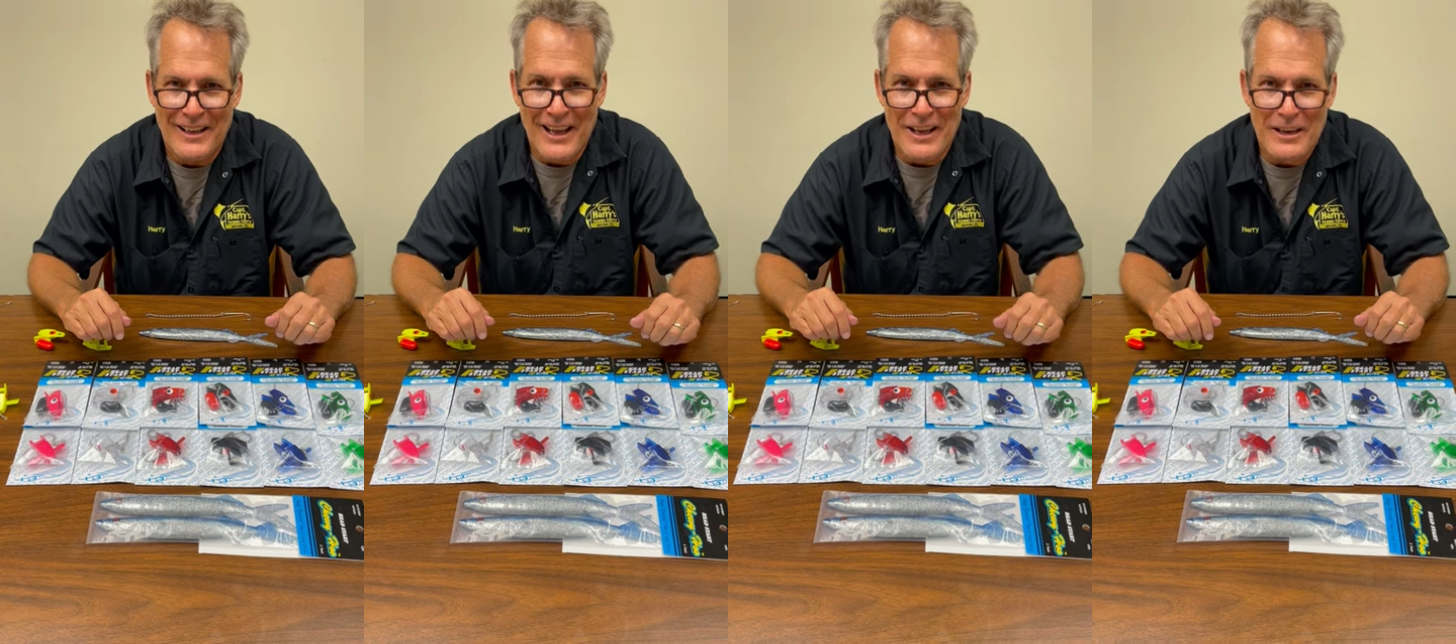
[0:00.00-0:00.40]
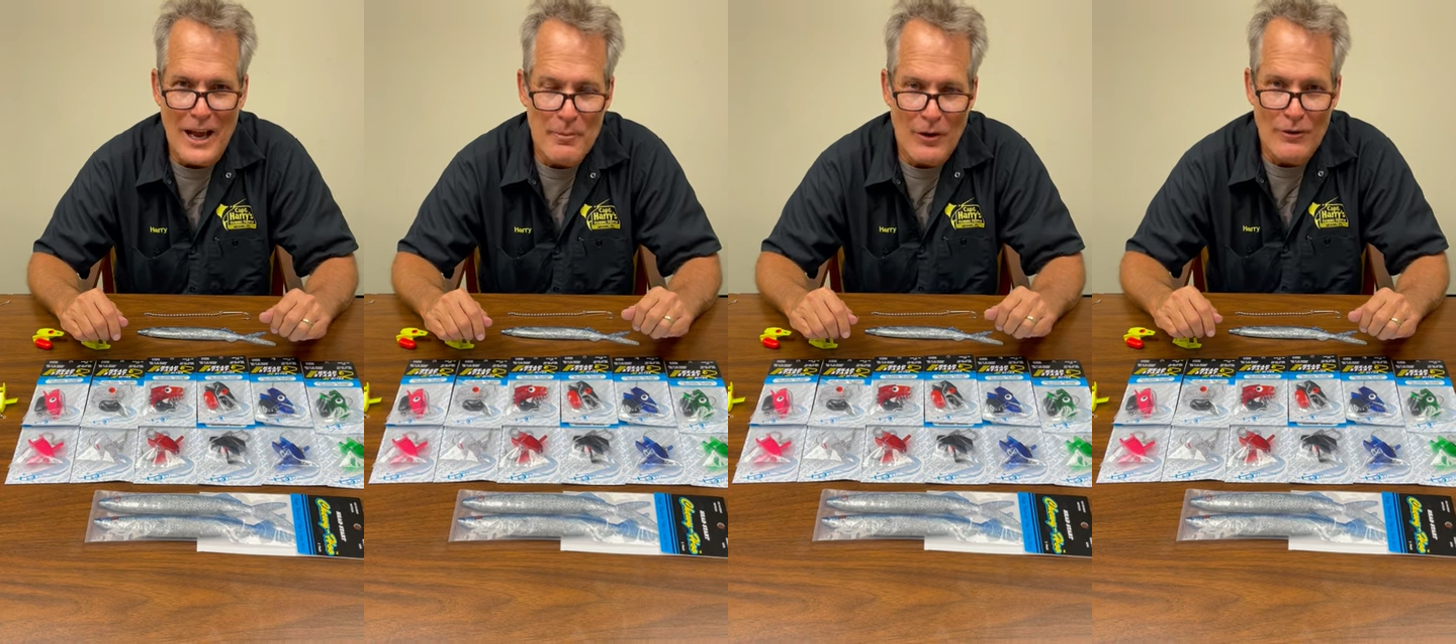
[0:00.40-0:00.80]
Hey,
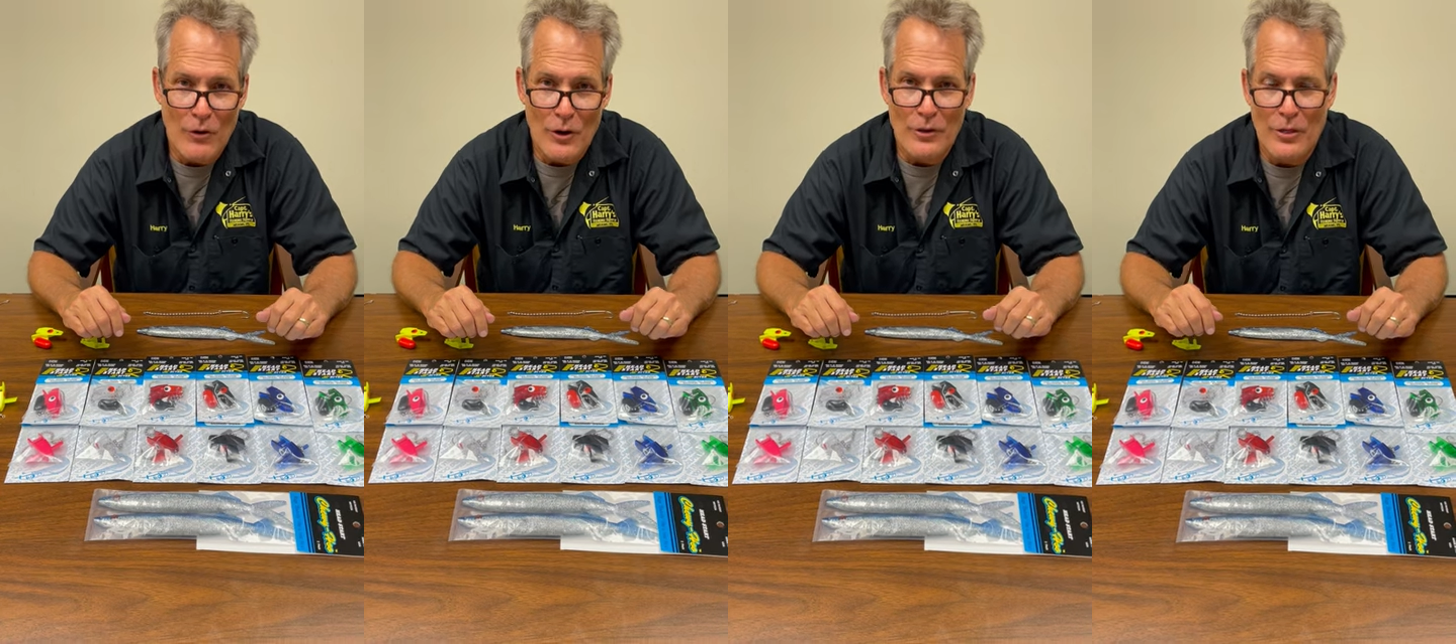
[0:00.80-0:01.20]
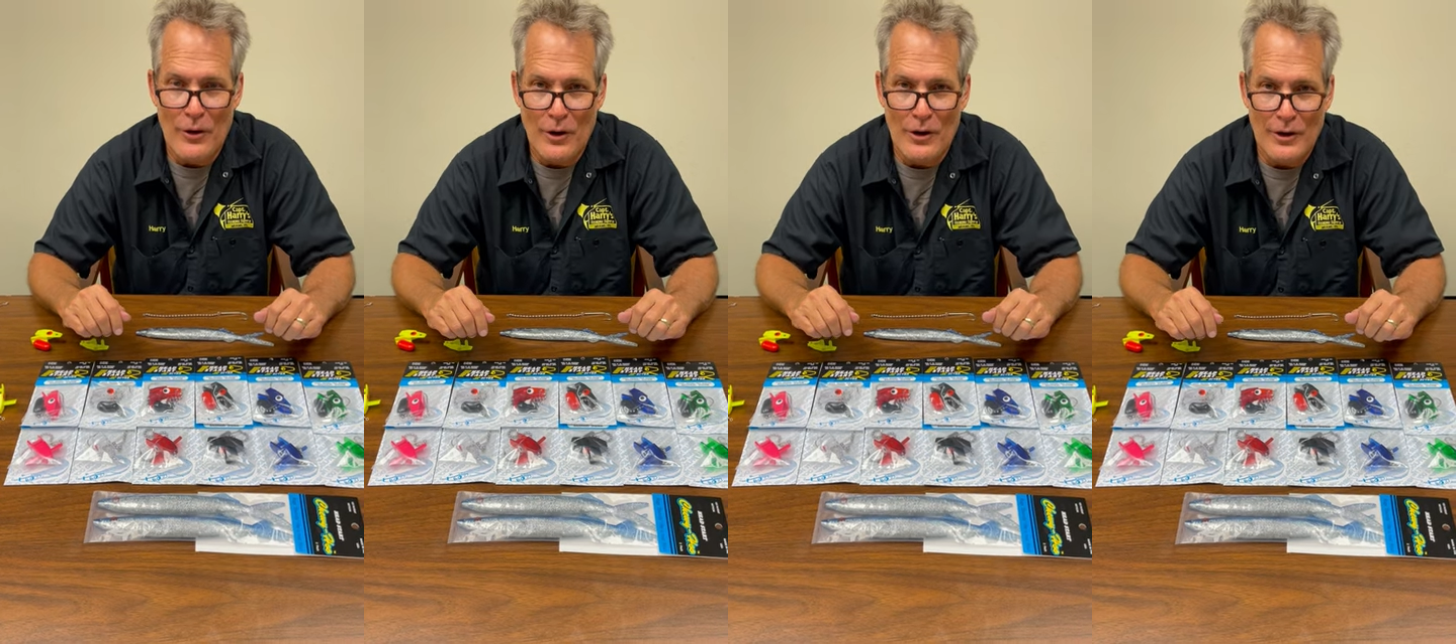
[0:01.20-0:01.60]
Captain Harry Vernon the
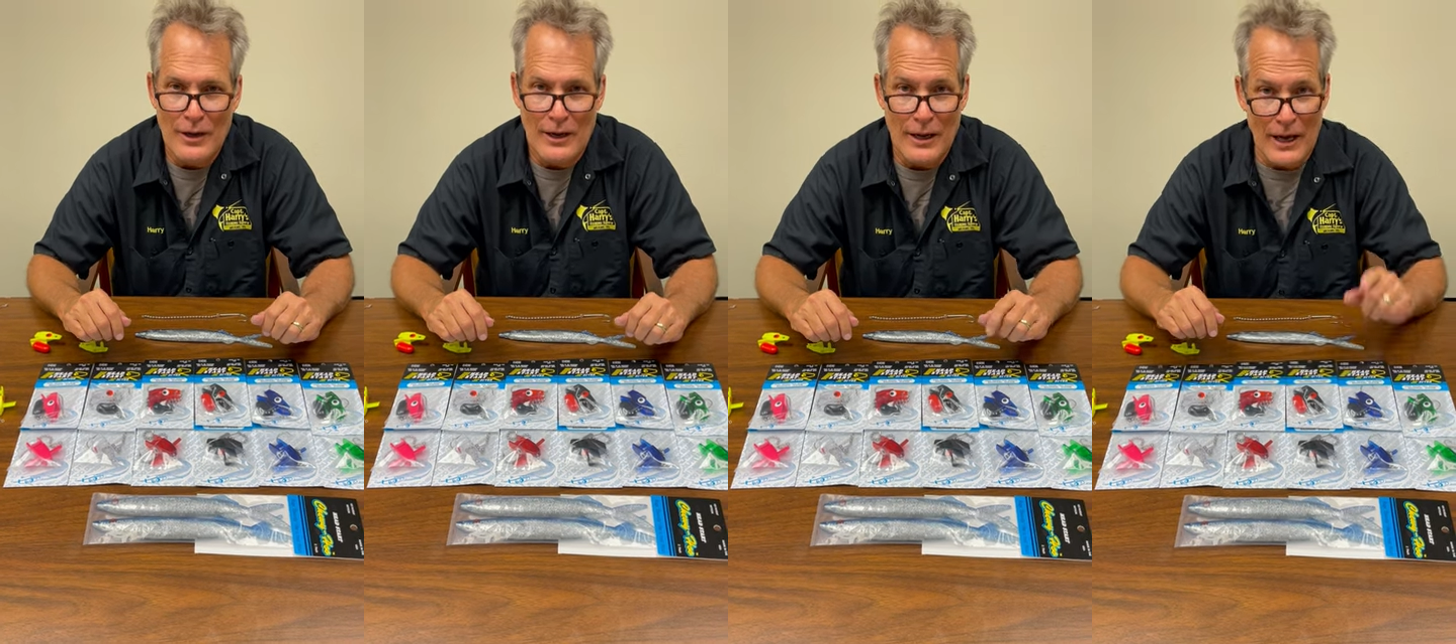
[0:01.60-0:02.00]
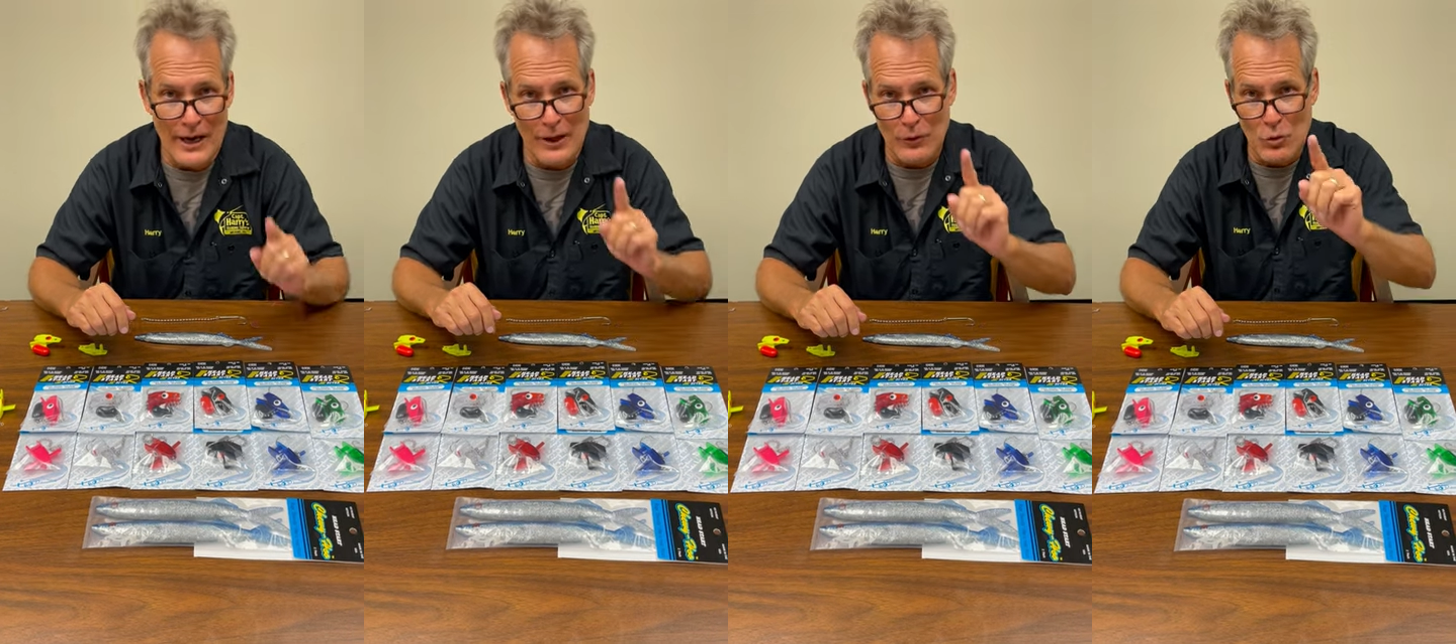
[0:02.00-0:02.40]
Third here again. I got
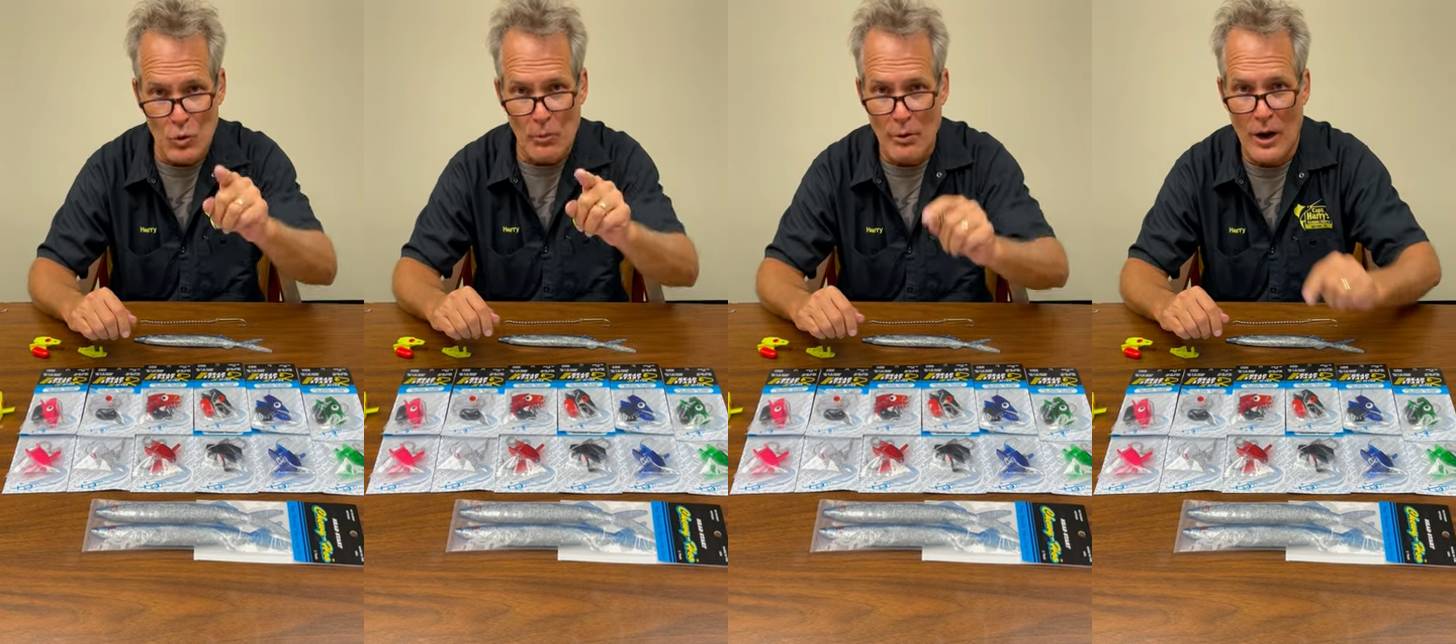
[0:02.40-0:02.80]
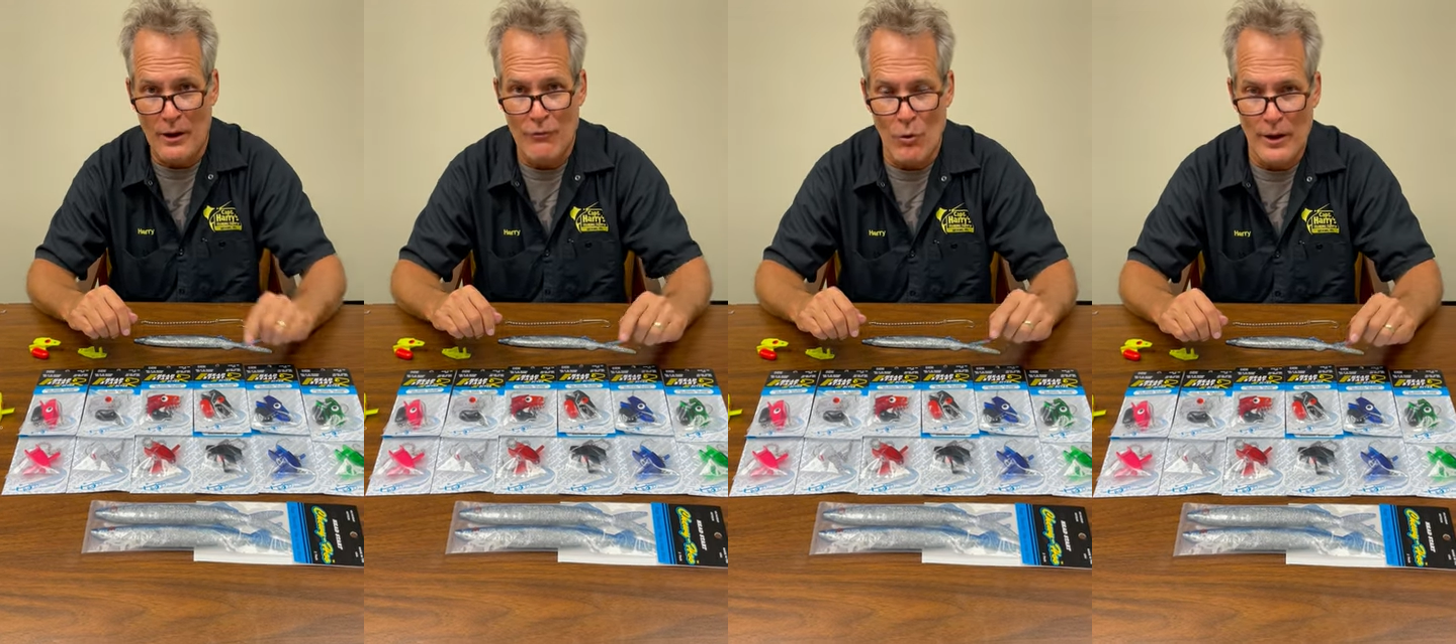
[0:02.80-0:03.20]
another cool
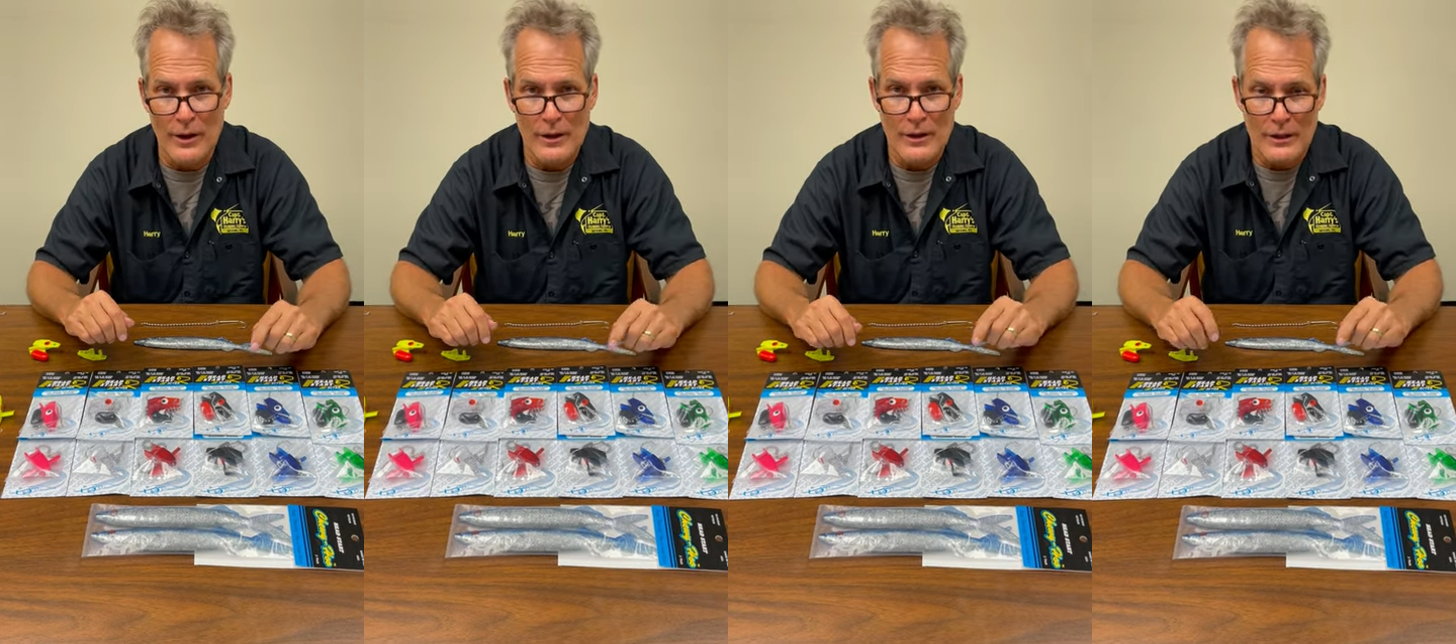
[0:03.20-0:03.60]
product for you.